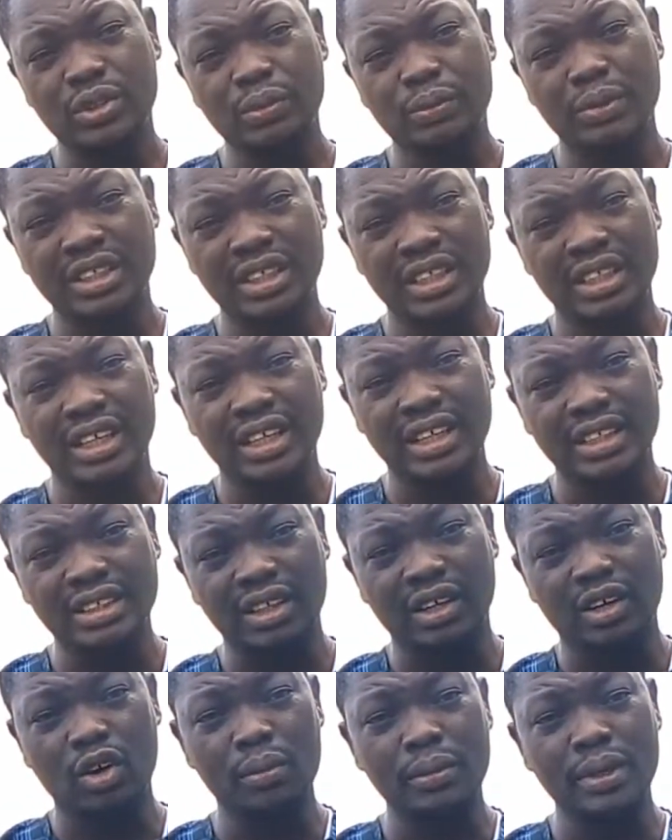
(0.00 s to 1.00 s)
to be delayed
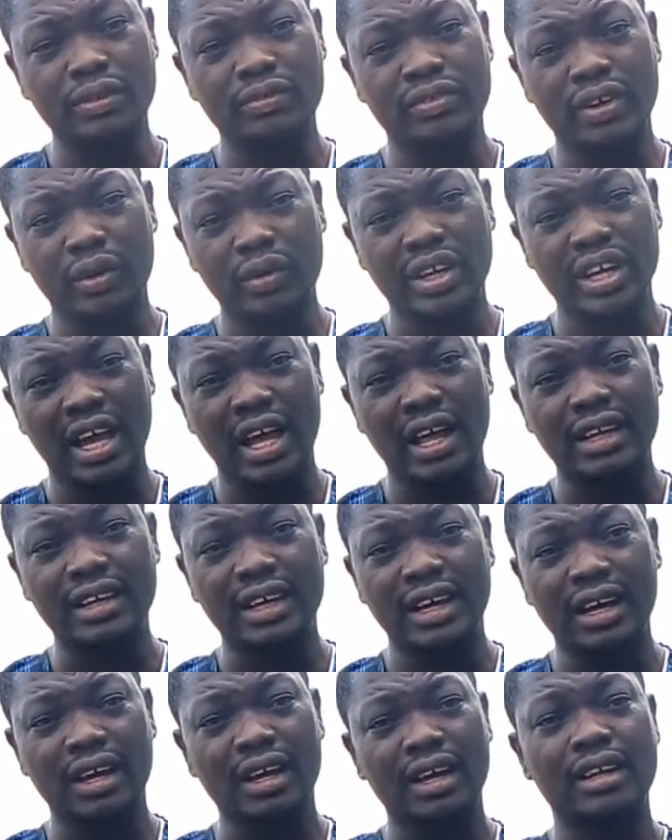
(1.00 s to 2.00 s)
or coming very
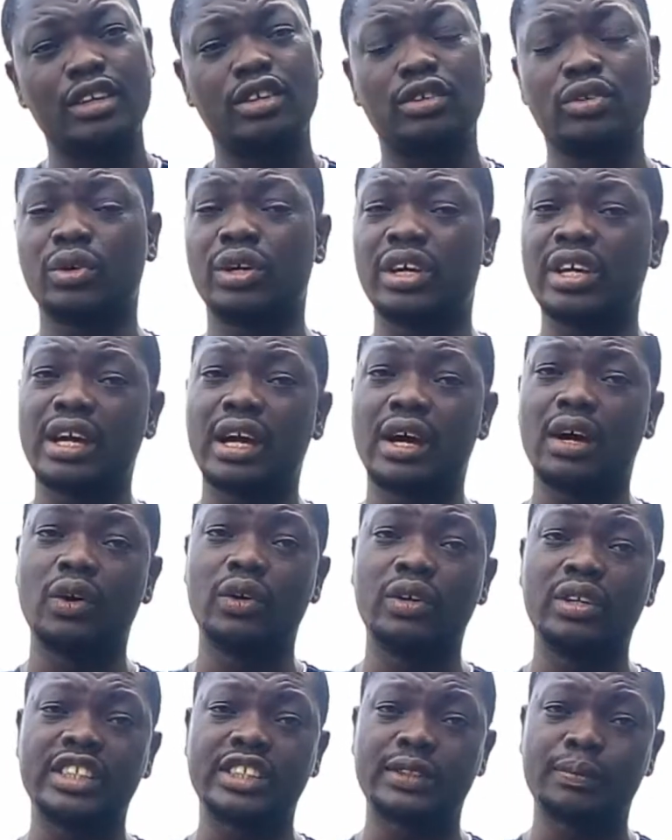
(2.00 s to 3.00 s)
earlier, and you hear
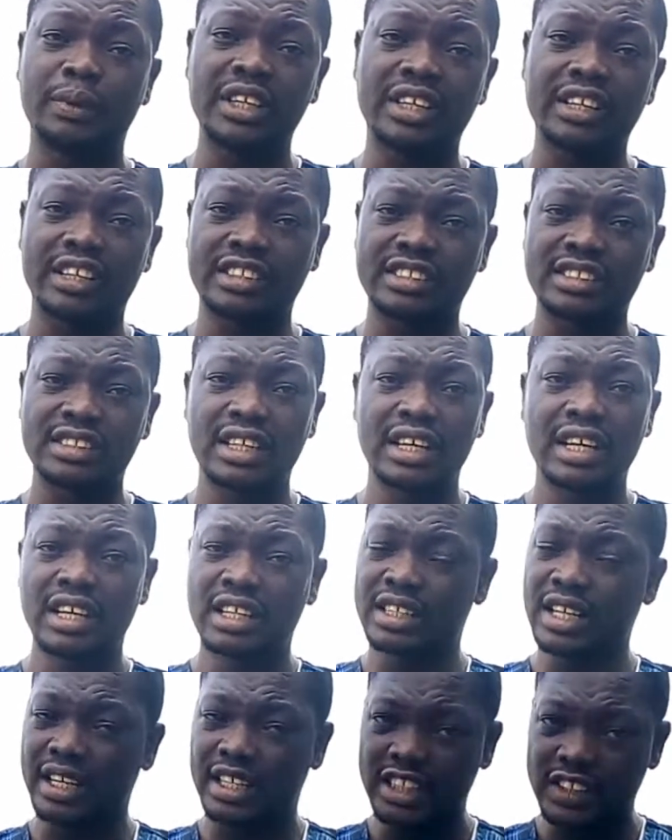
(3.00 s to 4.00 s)
on the speakers
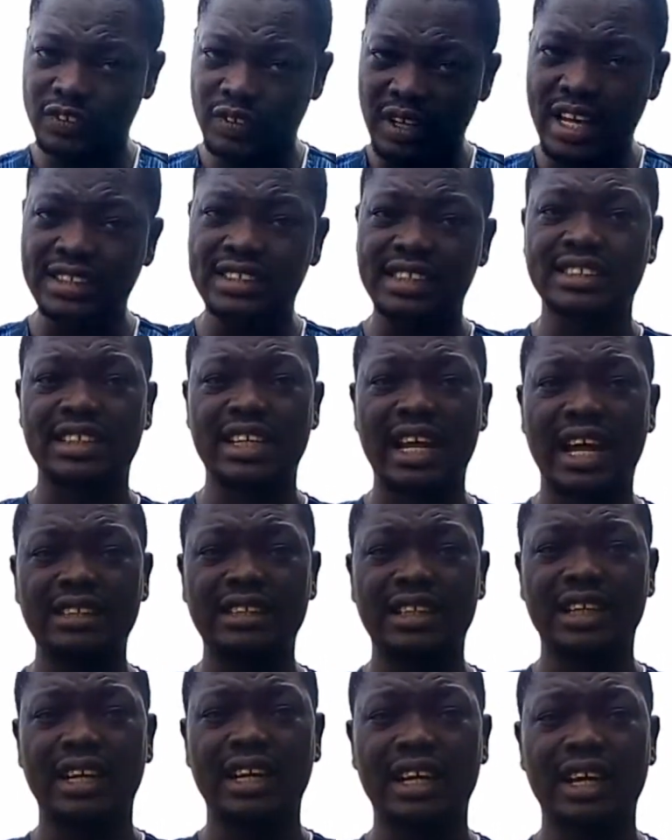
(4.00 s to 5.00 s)
that this flight has
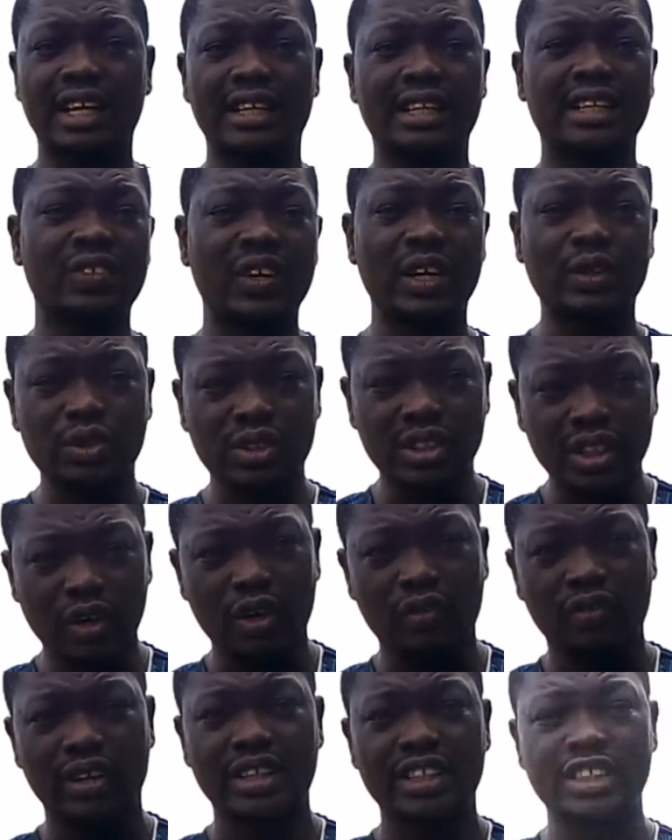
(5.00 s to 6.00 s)
landed and this flight will take
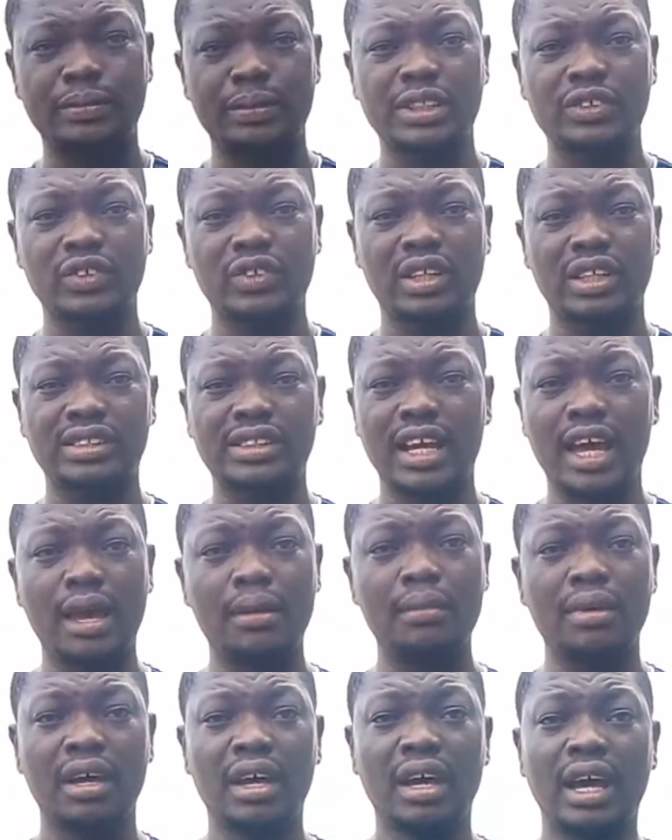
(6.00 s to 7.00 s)
off at this particular
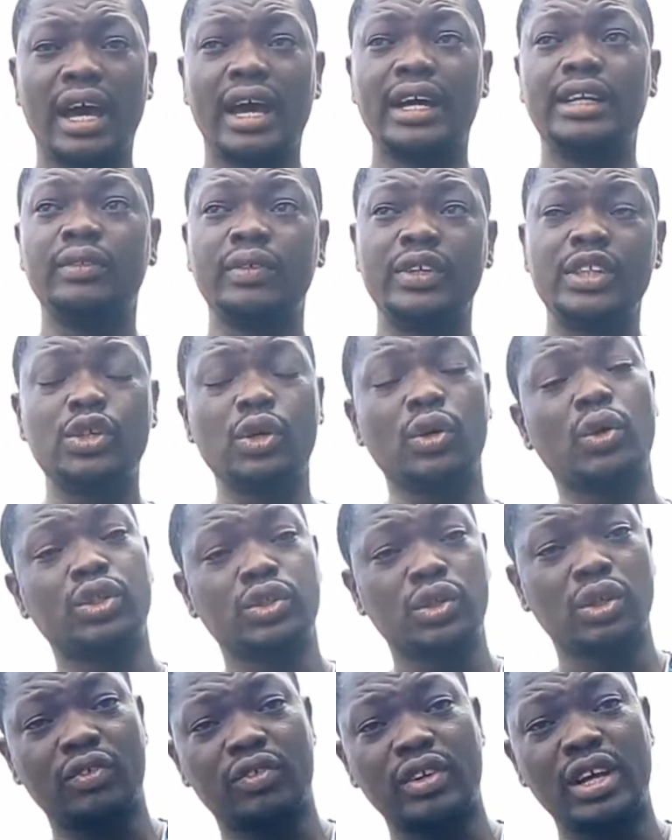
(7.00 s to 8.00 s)
time, and even to go
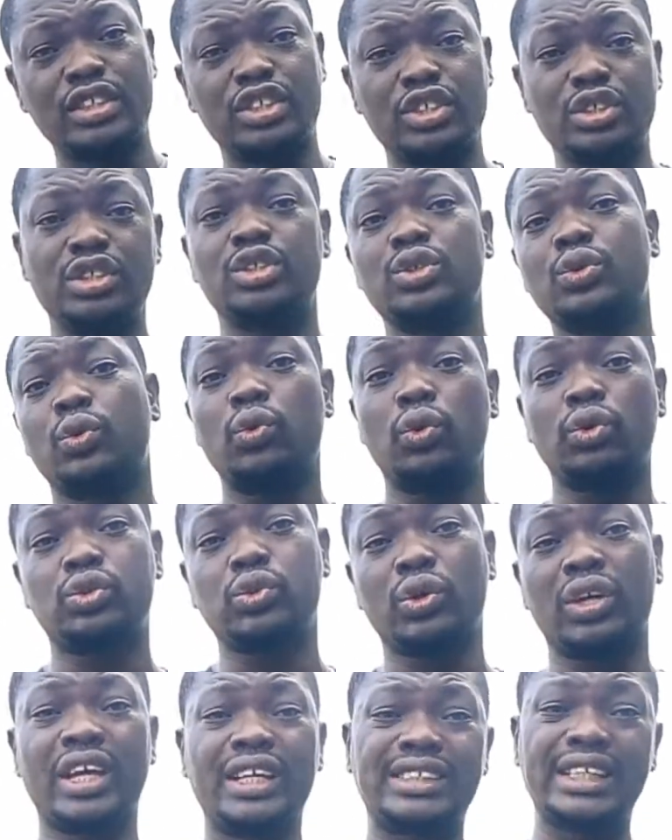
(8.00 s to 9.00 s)
to the flight you need to go
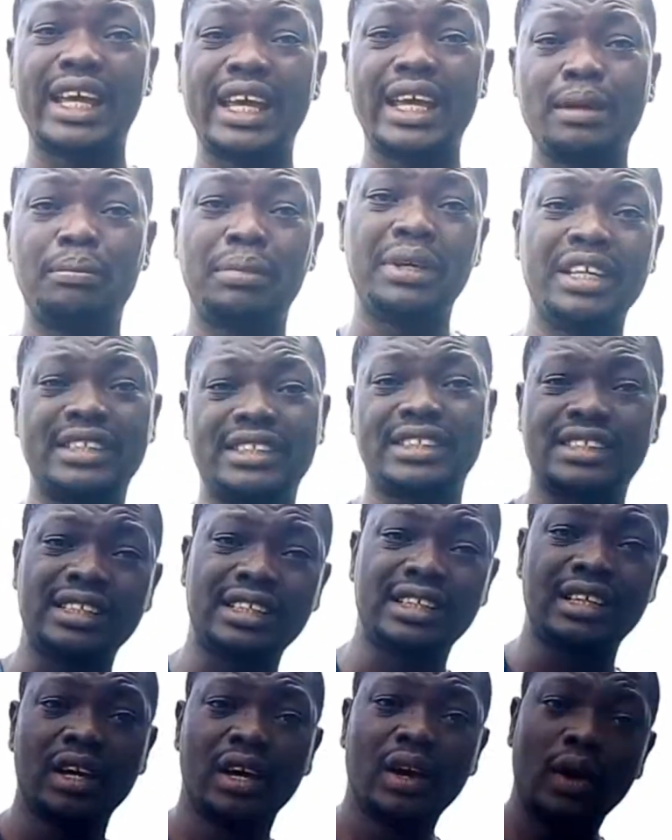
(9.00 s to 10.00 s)
to gate A, B,
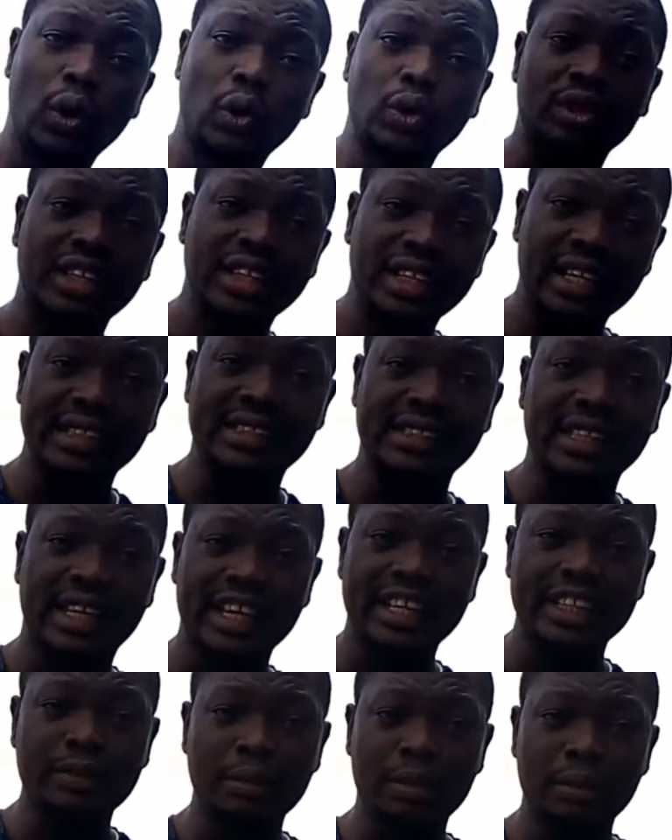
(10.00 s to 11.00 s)
C or D, as the
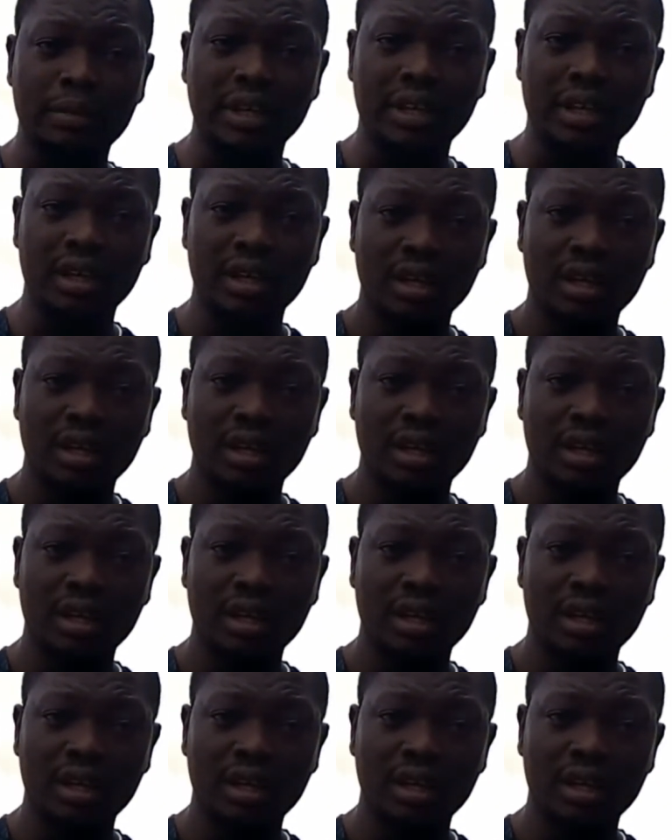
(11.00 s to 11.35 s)
case may be.